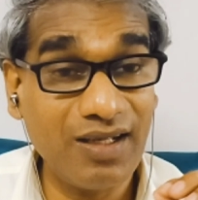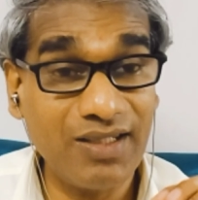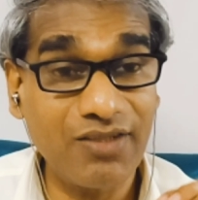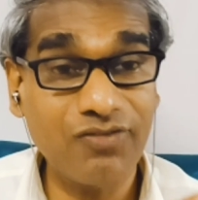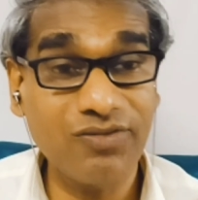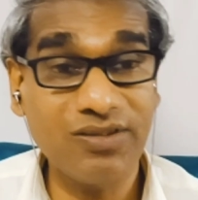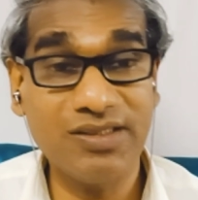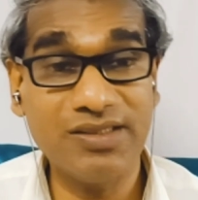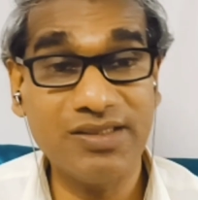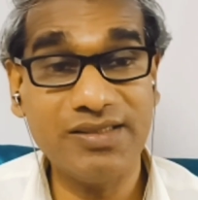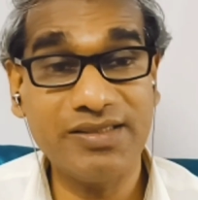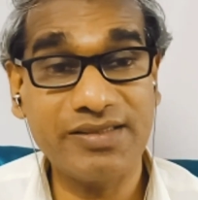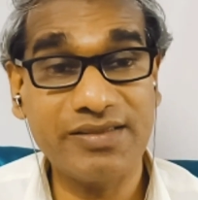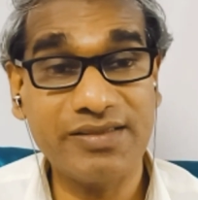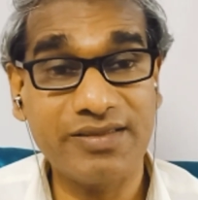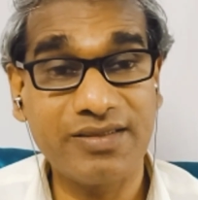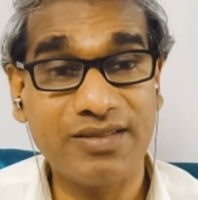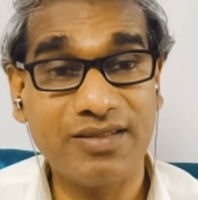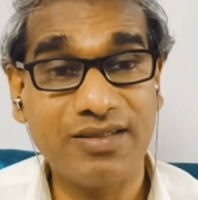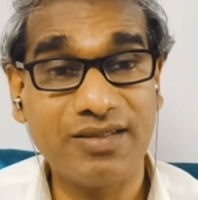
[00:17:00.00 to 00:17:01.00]

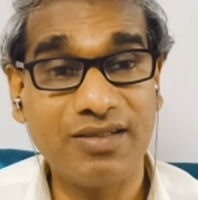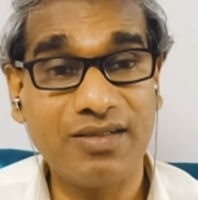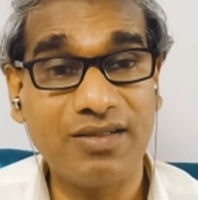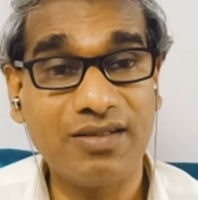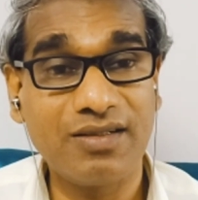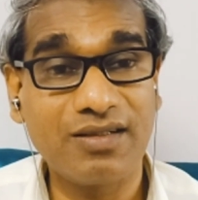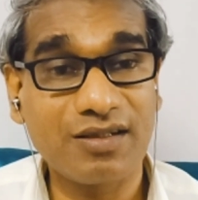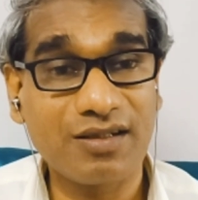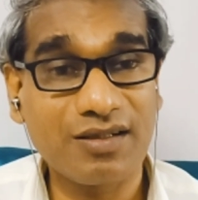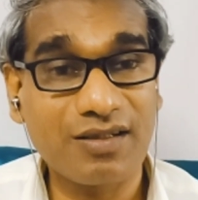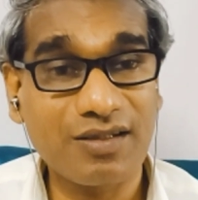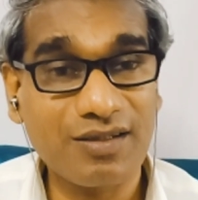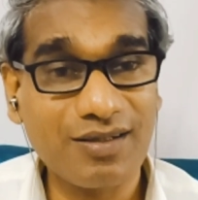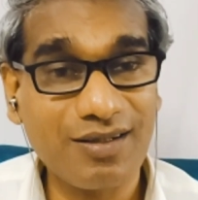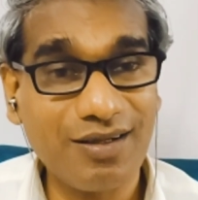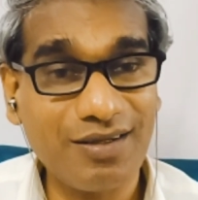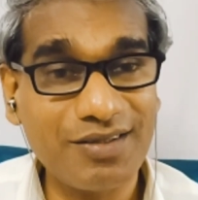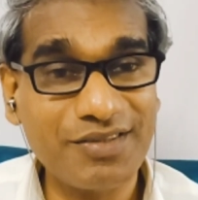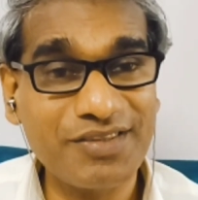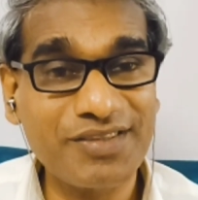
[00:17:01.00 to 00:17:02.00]
Likewise,
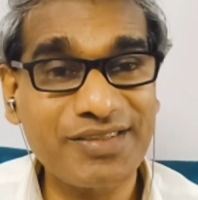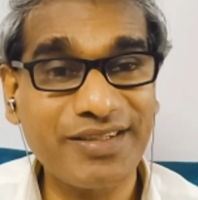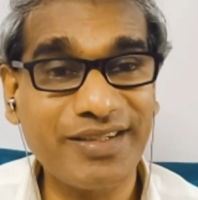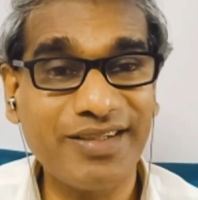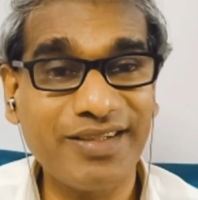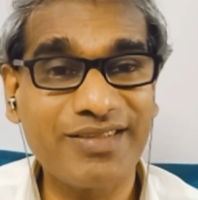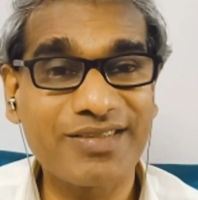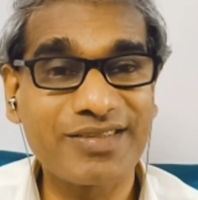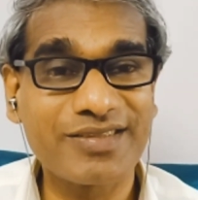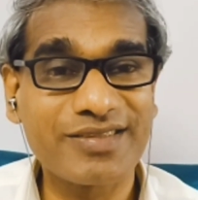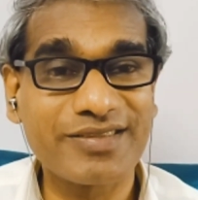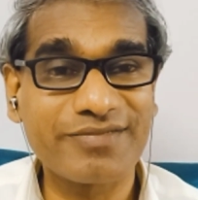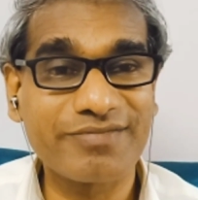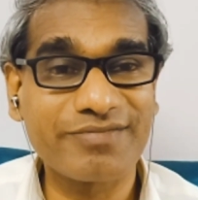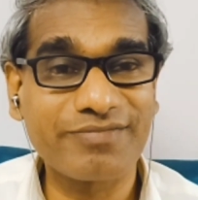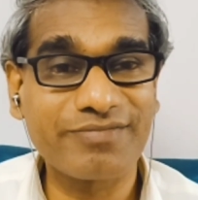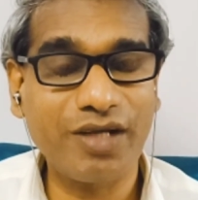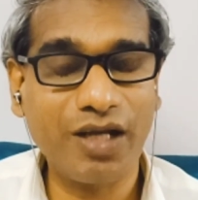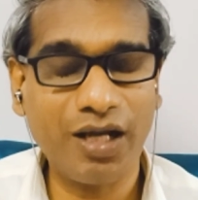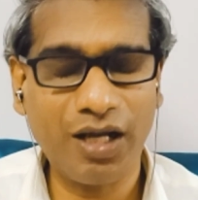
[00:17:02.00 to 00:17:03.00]
God says,
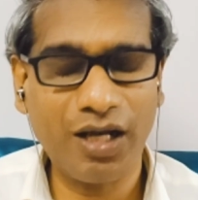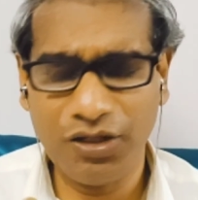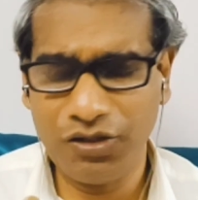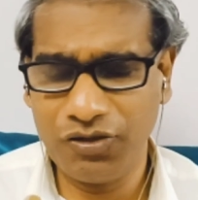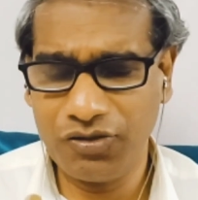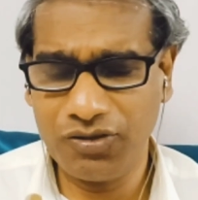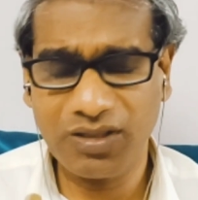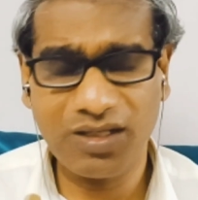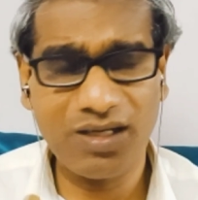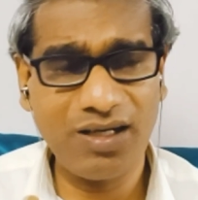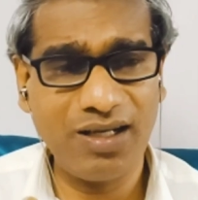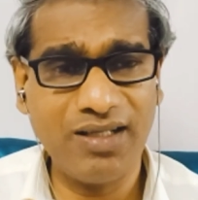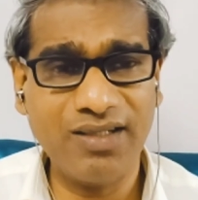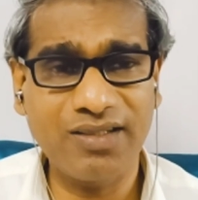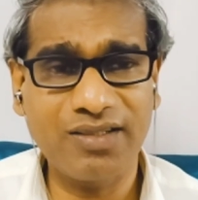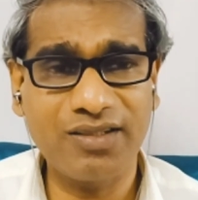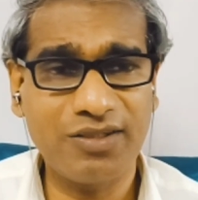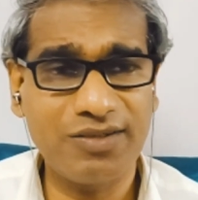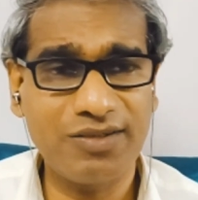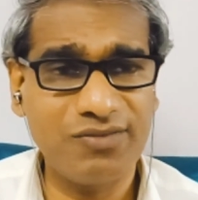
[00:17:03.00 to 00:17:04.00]
I don't
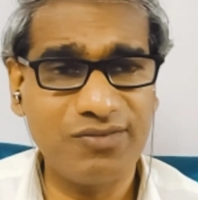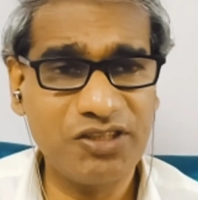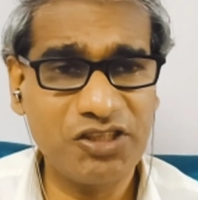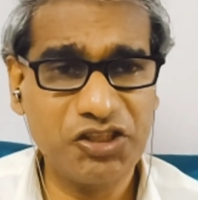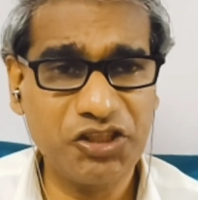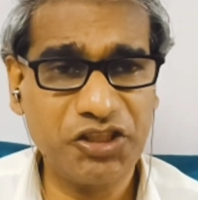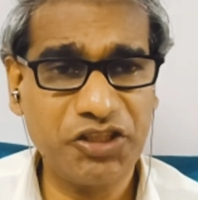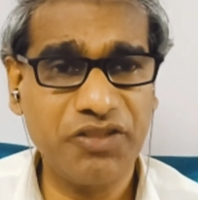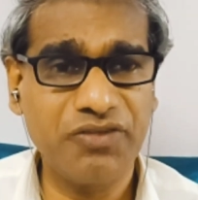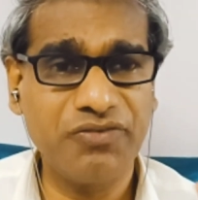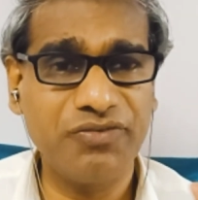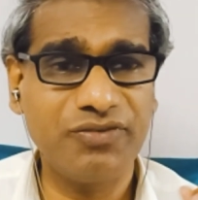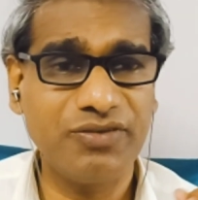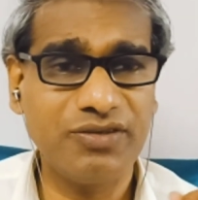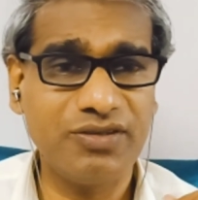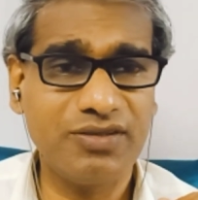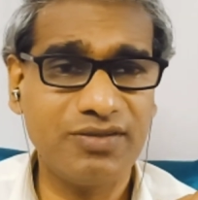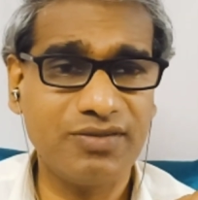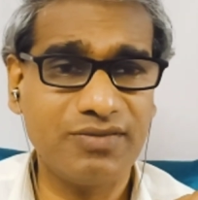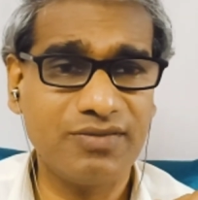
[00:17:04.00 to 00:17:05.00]
like non-vegetarian
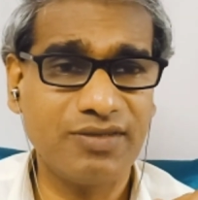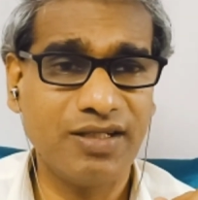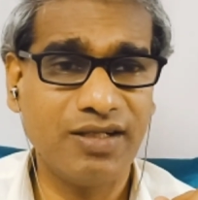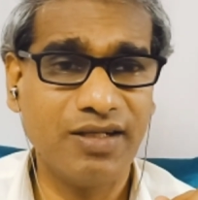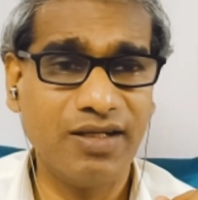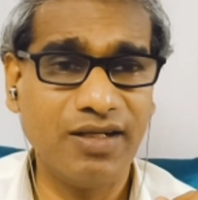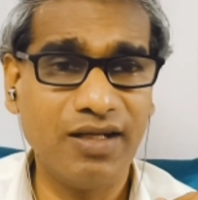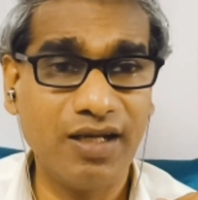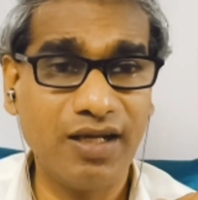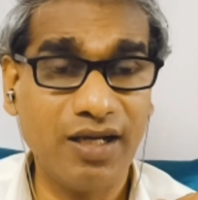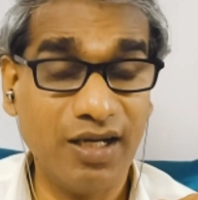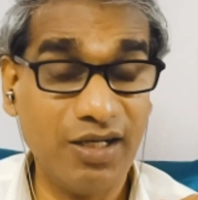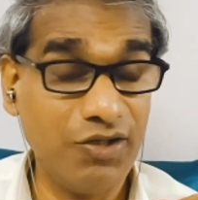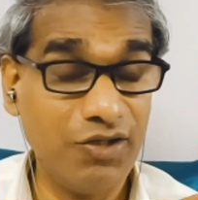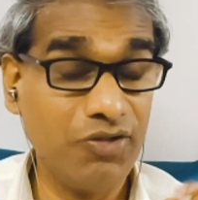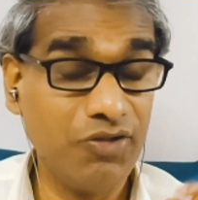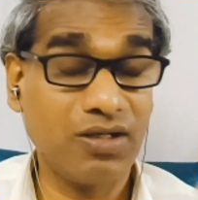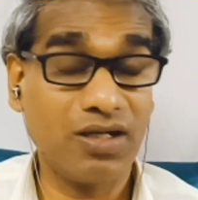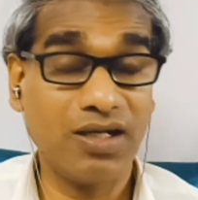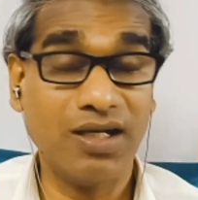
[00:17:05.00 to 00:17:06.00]
food.
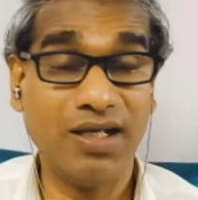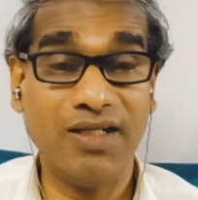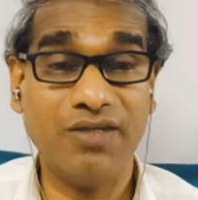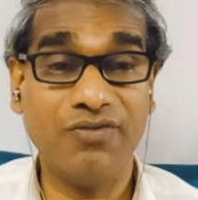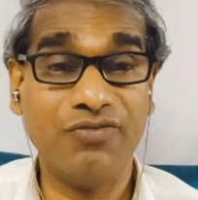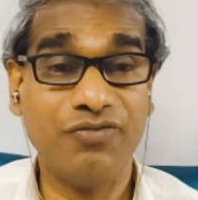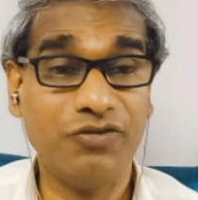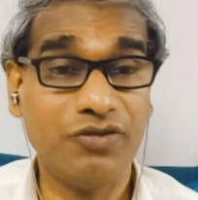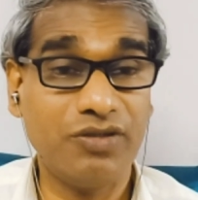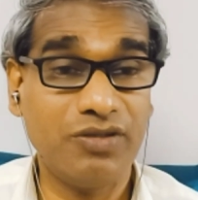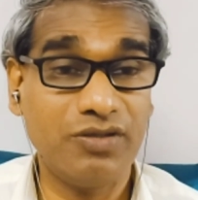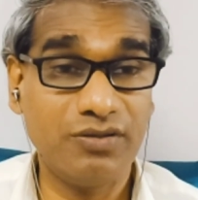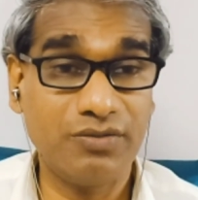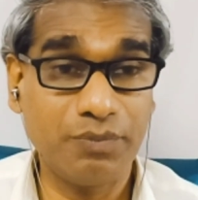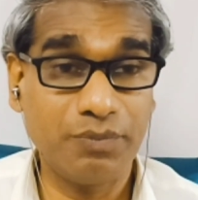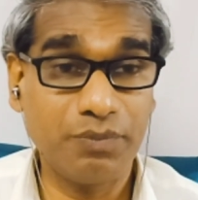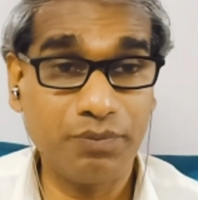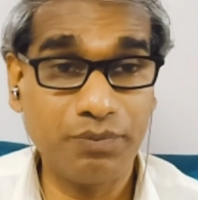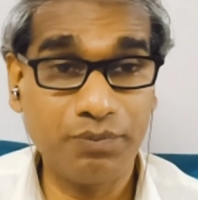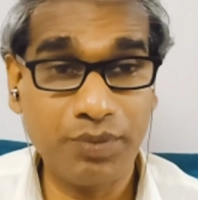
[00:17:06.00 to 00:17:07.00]
I don't like food
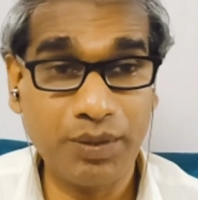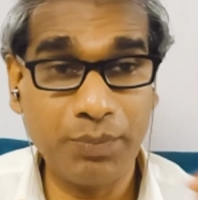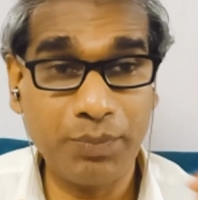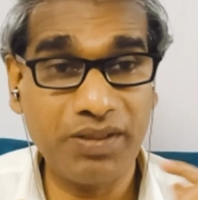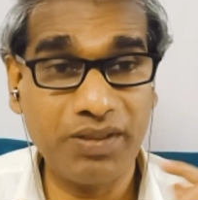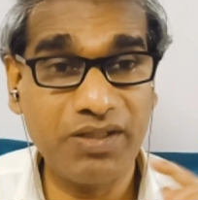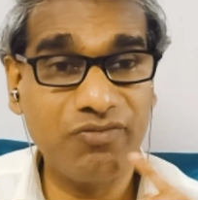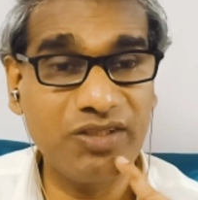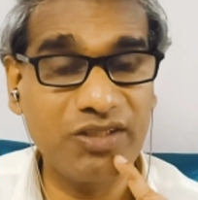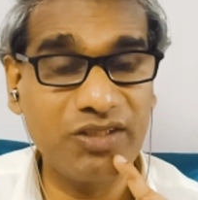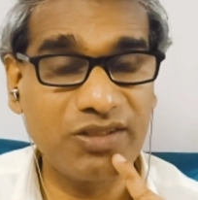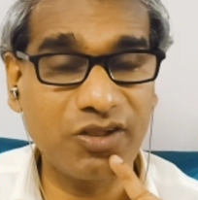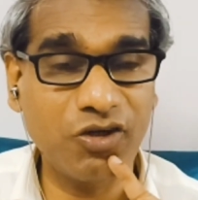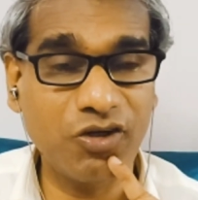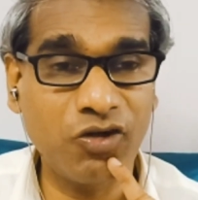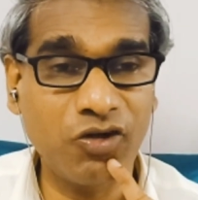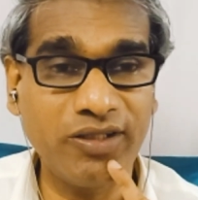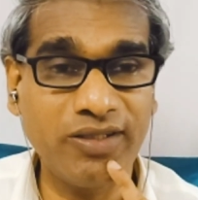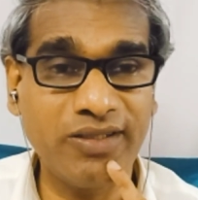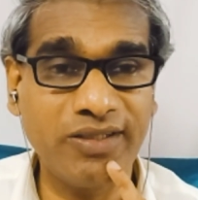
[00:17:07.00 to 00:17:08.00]
prepared with
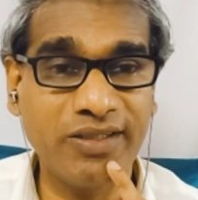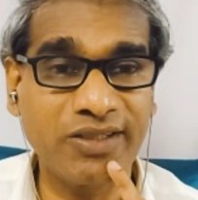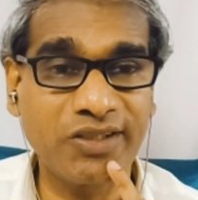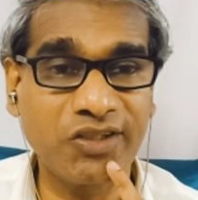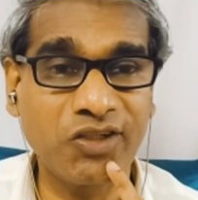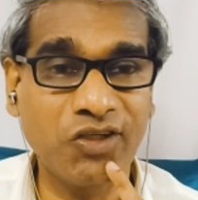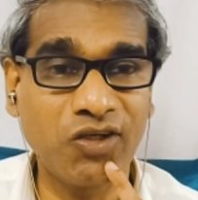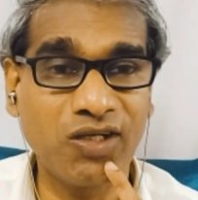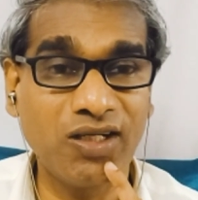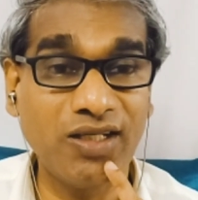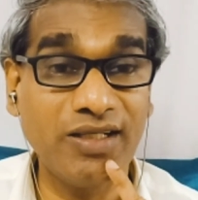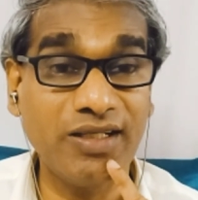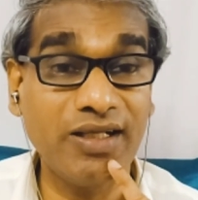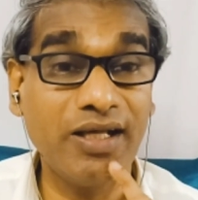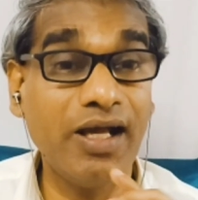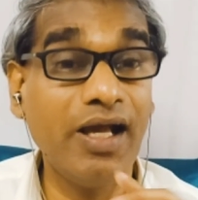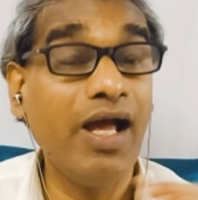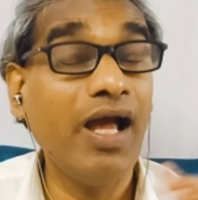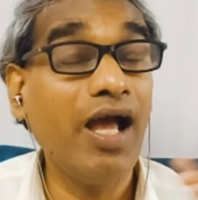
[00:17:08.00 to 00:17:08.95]
onion and garlic.